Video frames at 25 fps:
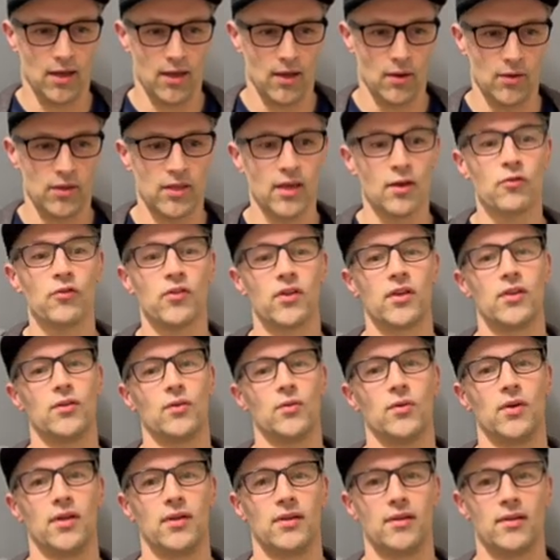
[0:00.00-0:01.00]
I would definitely
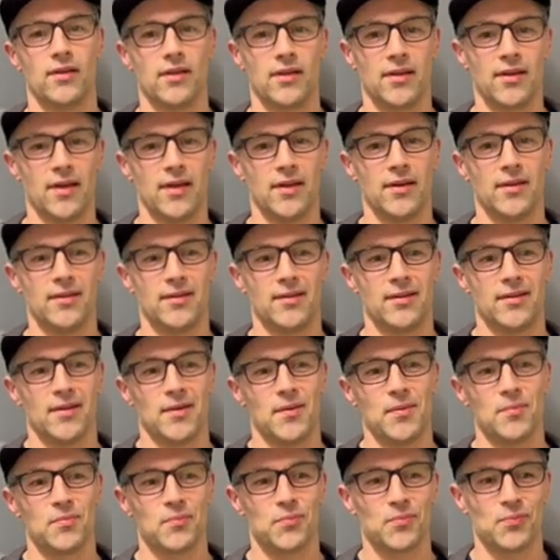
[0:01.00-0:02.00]
do it again,
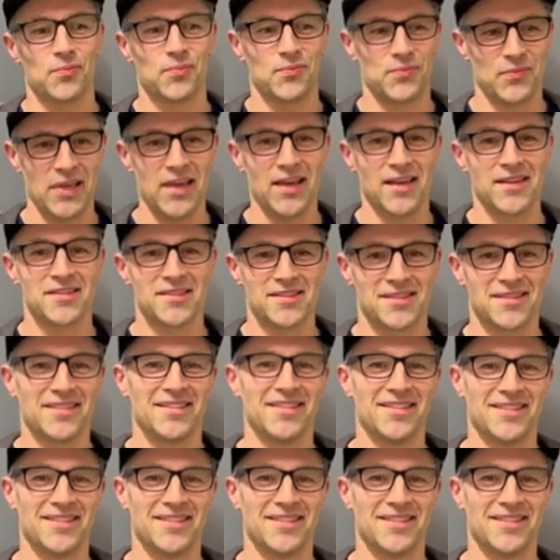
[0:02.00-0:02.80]
and yes.